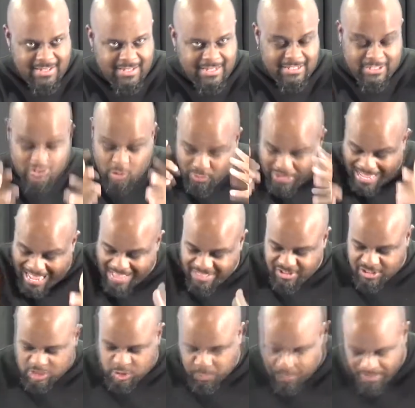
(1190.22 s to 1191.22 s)
And so God
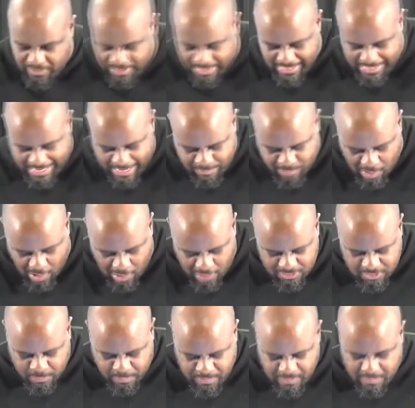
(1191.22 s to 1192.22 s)
the Spirit led Paul
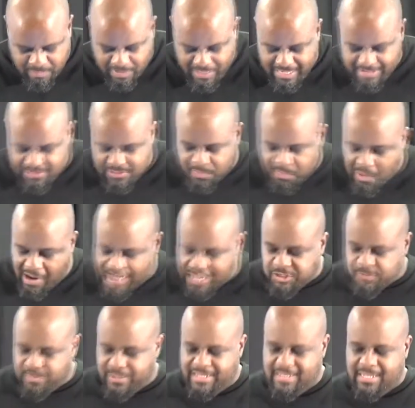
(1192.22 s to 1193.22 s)
to put pen to
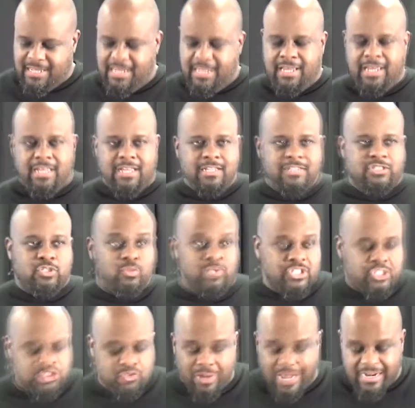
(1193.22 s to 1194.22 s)
parchment to
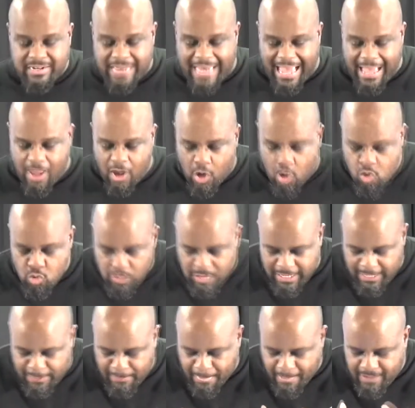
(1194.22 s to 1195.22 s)
instruct not
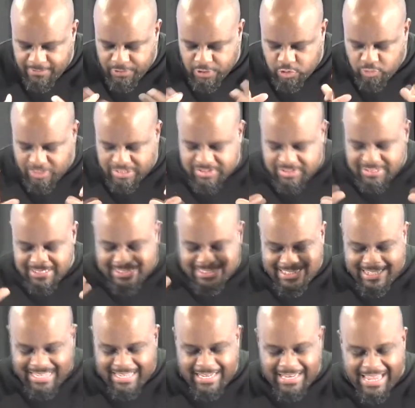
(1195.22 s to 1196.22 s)
only the Christians
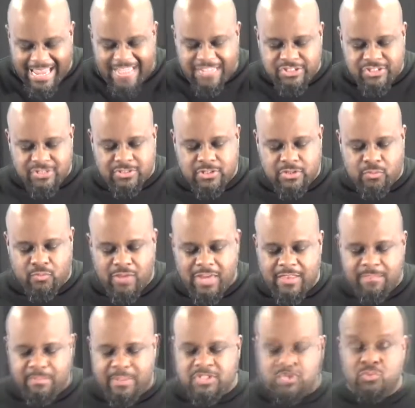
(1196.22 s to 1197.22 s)
then in ancient
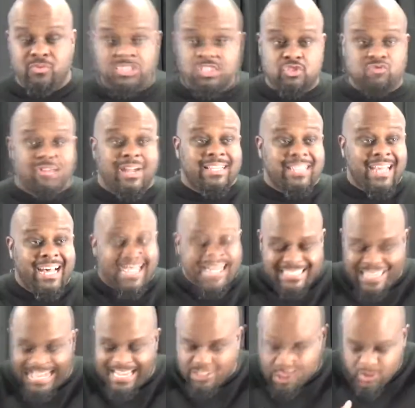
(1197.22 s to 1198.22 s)
Corinth, but to instruct
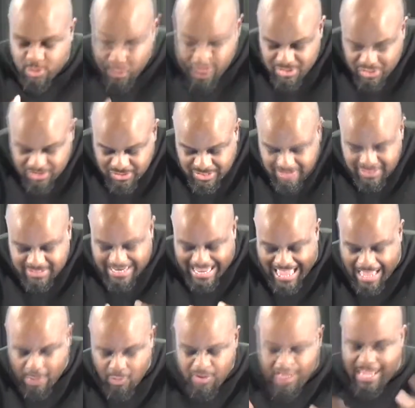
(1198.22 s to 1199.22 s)
us as Christians
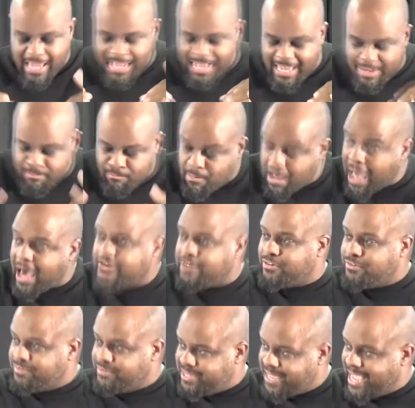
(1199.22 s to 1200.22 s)
now in
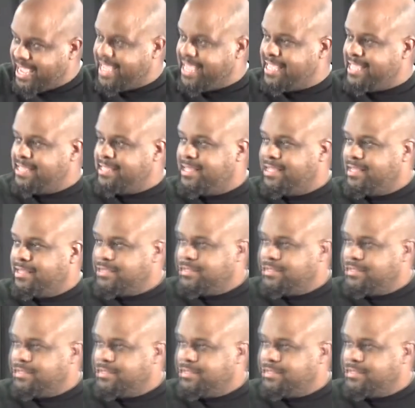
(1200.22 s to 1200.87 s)
modern day